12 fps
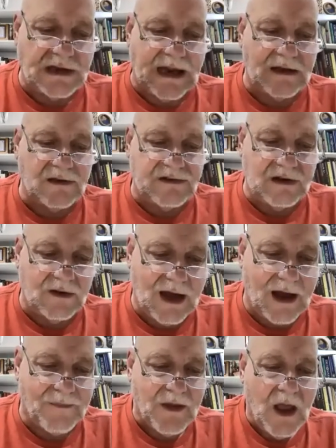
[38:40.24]
the ecclesia of
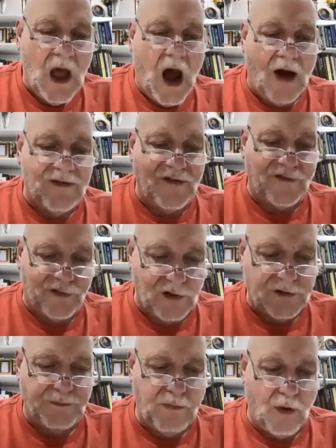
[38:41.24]
God, of the
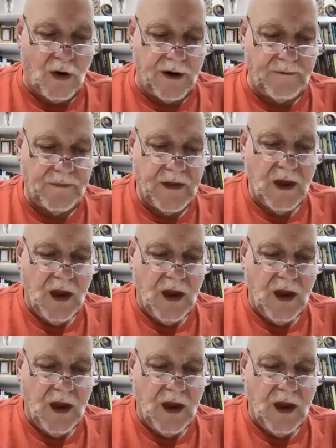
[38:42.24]
firstborn,